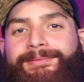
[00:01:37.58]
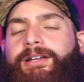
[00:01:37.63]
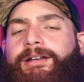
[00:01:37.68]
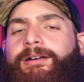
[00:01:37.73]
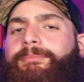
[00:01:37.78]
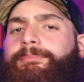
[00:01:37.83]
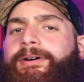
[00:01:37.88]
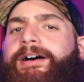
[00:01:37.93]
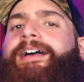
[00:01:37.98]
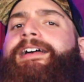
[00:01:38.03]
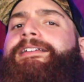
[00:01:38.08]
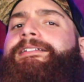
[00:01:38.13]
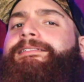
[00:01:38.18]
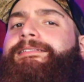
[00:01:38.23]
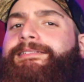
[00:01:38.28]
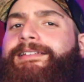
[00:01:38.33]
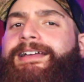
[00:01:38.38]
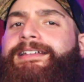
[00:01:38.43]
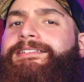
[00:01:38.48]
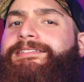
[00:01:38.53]
But
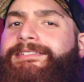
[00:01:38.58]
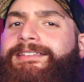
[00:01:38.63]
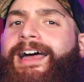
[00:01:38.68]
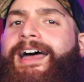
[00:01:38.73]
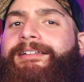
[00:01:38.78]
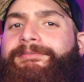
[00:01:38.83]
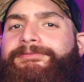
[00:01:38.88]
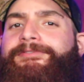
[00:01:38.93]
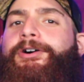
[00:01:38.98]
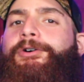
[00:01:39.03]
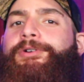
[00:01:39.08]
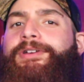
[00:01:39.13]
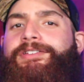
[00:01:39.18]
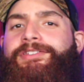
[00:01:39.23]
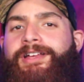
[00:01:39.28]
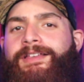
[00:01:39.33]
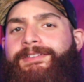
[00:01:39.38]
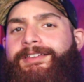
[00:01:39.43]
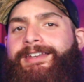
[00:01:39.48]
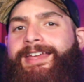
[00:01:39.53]
let's not focus
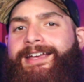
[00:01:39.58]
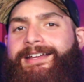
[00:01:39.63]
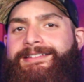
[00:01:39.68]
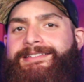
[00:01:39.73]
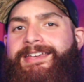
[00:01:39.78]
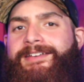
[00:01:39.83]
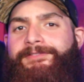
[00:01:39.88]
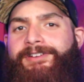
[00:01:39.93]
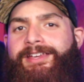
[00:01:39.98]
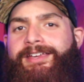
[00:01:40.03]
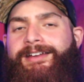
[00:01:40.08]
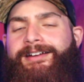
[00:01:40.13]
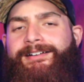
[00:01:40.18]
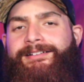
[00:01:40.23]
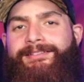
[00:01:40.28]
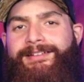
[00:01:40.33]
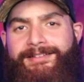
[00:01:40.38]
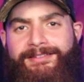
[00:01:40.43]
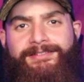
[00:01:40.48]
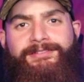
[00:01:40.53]
on the negativity here,
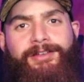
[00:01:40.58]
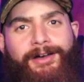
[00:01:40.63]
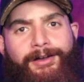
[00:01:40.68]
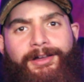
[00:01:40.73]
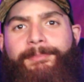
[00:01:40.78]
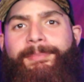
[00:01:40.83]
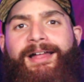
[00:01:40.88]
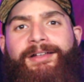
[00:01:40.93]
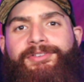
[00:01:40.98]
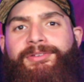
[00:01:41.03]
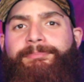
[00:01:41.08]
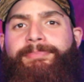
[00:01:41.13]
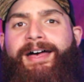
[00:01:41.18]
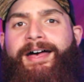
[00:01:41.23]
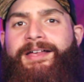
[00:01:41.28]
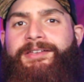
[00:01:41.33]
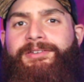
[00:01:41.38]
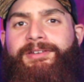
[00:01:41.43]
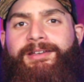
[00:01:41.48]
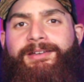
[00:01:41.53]
let's talk about some
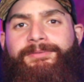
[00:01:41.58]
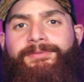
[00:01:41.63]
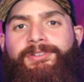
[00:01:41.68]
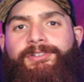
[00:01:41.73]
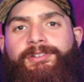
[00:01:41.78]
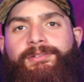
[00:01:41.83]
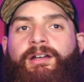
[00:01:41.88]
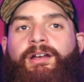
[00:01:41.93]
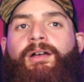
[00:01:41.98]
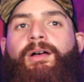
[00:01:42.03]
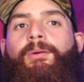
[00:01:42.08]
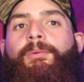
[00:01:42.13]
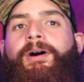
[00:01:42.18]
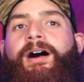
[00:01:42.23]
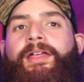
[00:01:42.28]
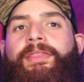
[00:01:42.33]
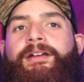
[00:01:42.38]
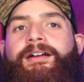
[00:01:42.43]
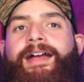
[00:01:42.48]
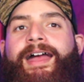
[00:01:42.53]
positives.
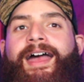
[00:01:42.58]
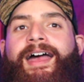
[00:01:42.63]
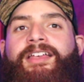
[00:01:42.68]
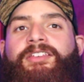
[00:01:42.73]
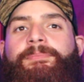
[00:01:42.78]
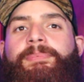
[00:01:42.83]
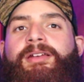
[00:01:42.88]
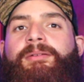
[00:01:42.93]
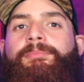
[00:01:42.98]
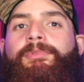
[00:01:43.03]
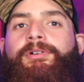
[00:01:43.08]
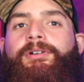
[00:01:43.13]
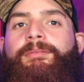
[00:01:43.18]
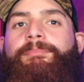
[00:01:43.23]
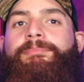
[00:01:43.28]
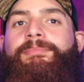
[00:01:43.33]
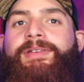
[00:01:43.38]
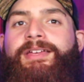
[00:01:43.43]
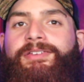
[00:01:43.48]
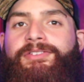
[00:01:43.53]
While there has been more
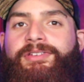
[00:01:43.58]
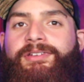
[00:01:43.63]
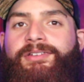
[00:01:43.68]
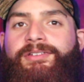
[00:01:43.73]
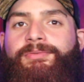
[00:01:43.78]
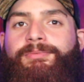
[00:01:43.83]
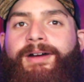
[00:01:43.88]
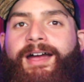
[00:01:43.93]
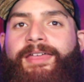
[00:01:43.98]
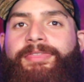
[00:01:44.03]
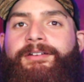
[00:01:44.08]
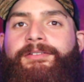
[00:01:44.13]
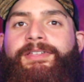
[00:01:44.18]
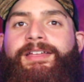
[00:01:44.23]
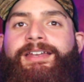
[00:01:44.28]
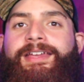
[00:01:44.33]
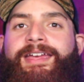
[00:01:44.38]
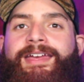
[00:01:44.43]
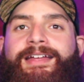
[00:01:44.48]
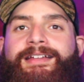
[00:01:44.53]
misses rather
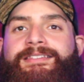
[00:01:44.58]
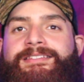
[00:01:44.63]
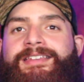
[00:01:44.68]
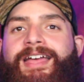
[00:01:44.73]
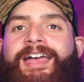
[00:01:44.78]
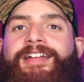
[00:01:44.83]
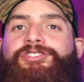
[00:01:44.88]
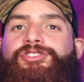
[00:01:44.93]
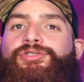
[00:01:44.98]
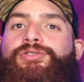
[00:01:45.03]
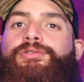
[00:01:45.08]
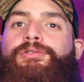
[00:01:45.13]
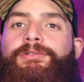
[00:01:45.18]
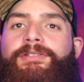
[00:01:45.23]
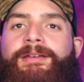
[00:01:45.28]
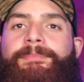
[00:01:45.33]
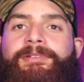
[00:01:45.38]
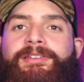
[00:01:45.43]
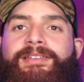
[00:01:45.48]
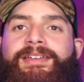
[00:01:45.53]
than hits, I
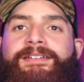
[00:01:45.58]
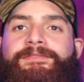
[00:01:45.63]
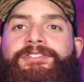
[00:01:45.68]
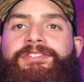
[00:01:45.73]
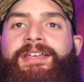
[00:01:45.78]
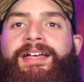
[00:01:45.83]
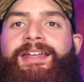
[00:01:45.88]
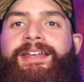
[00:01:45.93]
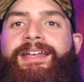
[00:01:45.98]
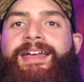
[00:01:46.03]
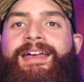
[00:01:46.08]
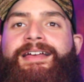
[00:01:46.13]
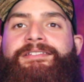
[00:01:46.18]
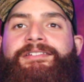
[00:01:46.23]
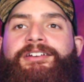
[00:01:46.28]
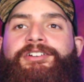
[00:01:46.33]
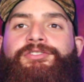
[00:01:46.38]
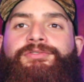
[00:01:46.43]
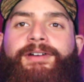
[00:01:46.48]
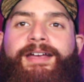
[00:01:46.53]
truly believe Sonic has
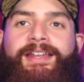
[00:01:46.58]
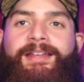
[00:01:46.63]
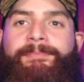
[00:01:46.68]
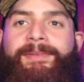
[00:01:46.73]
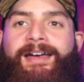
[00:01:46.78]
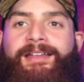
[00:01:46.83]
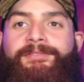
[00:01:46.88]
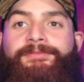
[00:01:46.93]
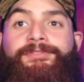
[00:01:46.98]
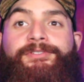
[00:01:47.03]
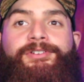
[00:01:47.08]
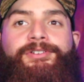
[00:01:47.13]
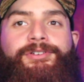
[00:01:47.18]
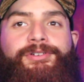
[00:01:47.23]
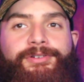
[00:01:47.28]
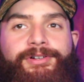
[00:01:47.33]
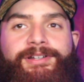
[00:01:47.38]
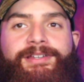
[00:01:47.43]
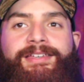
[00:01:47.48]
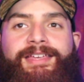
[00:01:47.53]
a great amount of
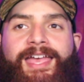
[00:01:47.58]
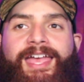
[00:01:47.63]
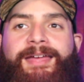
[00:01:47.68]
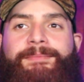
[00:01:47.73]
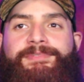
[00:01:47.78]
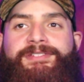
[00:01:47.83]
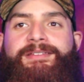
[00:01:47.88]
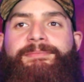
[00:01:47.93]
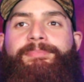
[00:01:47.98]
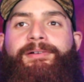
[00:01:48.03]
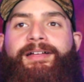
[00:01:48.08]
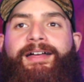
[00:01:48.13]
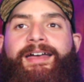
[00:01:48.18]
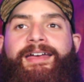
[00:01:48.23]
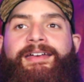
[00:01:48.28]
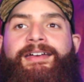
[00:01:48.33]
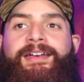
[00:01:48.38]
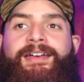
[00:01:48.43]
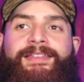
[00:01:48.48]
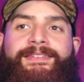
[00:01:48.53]
good games to
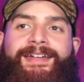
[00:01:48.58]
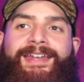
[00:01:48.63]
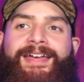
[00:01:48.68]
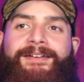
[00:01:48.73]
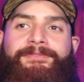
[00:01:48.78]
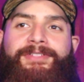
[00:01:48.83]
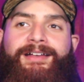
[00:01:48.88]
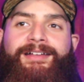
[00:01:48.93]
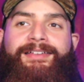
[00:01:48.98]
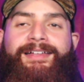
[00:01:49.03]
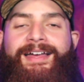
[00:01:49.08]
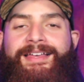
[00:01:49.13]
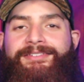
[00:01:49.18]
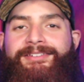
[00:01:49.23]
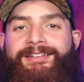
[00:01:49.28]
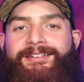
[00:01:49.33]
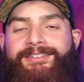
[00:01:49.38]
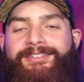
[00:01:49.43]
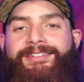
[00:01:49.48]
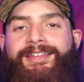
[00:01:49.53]
play that have the
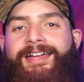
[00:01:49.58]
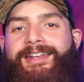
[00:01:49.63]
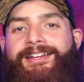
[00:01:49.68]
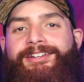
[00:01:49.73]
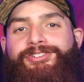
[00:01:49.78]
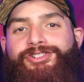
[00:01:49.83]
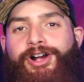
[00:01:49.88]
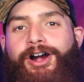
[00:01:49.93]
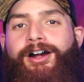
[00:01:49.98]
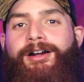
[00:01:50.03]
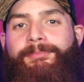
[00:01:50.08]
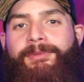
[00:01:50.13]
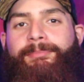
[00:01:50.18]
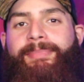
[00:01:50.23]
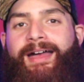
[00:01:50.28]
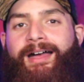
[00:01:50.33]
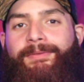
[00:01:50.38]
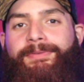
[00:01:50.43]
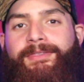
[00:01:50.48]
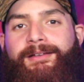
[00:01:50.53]
classic Sonic charm
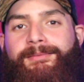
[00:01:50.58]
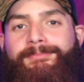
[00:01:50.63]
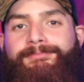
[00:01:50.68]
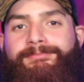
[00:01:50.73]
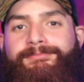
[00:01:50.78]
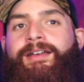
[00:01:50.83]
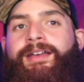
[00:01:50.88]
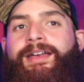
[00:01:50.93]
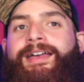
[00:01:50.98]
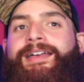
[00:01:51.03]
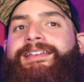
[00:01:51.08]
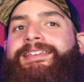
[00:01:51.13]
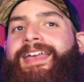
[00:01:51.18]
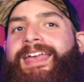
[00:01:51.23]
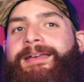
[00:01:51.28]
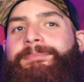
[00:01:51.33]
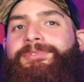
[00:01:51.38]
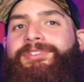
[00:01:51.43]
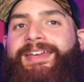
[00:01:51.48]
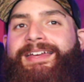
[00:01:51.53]
about them.
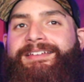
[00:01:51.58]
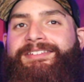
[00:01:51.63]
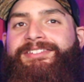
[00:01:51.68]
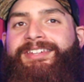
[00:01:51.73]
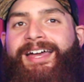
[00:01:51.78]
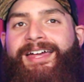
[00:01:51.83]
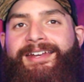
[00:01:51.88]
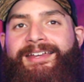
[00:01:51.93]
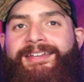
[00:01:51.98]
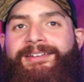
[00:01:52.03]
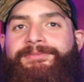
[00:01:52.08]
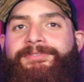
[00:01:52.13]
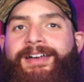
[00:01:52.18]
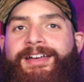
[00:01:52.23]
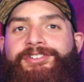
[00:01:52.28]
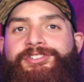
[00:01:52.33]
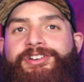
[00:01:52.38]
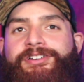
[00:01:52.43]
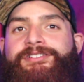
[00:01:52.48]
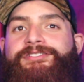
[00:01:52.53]
Games like Sonic
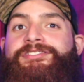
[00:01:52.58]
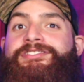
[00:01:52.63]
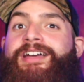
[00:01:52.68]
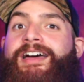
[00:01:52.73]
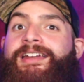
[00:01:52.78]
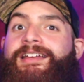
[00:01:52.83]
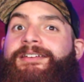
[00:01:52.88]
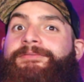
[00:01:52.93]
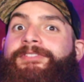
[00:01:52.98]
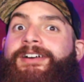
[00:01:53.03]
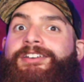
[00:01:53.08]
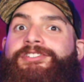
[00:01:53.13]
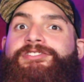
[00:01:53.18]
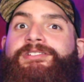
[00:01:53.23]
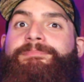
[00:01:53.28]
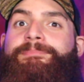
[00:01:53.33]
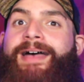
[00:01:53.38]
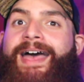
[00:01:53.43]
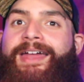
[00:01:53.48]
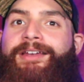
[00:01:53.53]
Adventure
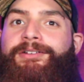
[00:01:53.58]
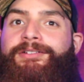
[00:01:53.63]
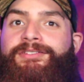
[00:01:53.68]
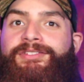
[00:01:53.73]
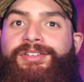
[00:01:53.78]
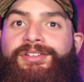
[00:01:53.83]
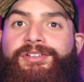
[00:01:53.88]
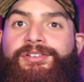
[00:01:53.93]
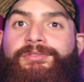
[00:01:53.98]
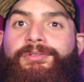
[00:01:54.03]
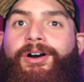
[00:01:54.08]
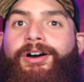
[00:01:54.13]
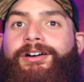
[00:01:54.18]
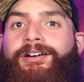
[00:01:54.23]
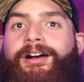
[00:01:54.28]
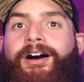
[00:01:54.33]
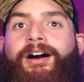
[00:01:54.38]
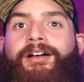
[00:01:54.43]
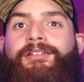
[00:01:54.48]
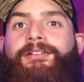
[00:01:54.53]
Battle 2 are
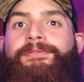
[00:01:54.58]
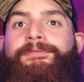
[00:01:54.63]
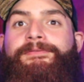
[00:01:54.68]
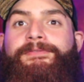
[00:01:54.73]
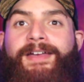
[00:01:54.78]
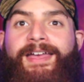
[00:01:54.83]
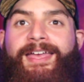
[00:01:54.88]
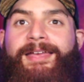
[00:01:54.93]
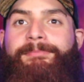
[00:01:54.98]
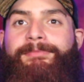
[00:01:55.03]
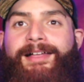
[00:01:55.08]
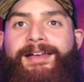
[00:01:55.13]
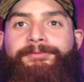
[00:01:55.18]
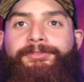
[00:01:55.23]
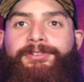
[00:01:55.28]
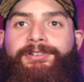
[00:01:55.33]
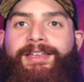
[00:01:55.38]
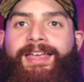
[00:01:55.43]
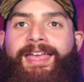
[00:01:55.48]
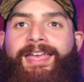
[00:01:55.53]
Hall of Fame
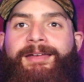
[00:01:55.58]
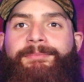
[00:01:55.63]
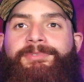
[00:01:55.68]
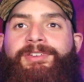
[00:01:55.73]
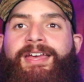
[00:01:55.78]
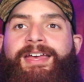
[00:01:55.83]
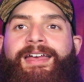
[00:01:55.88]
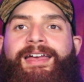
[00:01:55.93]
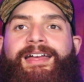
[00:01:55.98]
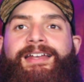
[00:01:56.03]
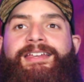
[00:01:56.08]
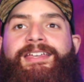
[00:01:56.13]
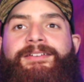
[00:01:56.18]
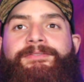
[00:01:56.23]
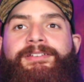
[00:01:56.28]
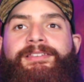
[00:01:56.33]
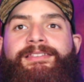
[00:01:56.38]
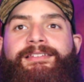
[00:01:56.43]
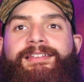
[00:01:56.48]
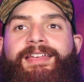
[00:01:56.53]
level games, and
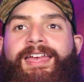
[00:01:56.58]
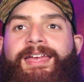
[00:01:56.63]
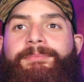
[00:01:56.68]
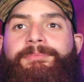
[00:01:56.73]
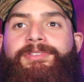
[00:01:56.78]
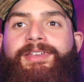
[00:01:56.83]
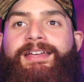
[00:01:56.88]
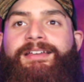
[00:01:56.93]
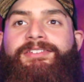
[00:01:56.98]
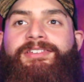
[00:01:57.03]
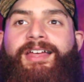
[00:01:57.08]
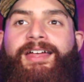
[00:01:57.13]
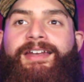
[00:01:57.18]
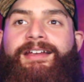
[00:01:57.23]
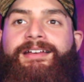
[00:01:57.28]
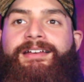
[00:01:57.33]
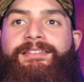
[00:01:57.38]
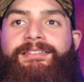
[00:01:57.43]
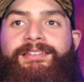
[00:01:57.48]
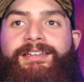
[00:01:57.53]
even games like
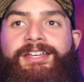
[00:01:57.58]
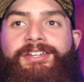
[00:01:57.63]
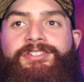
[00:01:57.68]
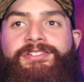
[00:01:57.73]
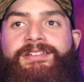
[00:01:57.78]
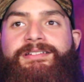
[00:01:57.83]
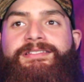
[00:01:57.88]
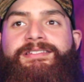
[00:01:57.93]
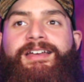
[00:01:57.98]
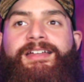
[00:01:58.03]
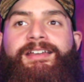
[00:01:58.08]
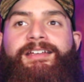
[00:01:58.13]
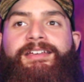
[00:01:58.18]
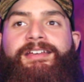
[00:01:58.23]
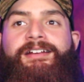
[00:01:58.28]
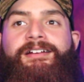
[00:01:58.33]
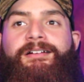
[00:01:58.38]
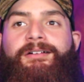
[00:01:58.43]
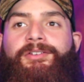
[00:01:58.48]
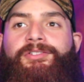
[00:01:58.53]
Sonic Unleashed and Sonic
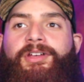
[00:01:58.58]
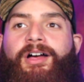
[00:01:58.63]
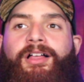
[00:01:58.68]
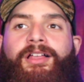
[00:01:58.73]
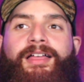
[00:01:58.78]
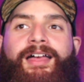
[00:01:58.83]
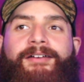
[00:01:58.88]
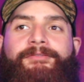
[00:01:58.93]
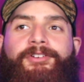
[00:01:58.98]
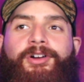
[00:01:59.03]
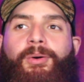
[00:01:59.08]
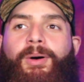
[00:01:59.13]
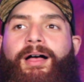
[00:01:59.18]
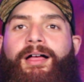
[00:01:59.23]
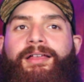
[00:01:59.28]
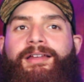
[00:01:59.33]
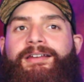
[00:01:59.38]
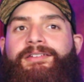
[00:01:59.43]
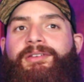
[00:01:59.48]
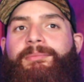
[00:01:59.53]
Heroes all have
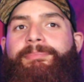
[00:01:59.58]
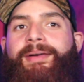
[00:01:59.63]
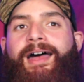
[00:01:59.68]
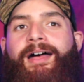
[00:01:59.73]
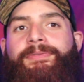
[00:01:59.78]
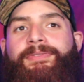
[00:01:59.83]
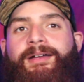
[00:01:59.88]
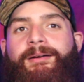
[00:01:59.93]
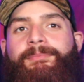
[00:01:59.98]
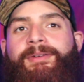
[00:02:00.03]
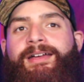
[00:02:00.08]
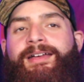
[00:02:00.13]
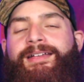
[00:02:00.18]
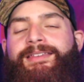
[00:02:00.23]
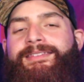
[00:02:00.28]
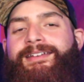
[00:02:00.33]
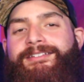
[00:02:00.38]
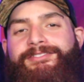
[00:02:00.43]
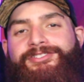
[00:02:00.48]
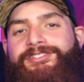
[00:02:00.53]
qualities about them
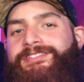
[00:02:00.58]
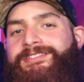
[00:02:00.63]
that just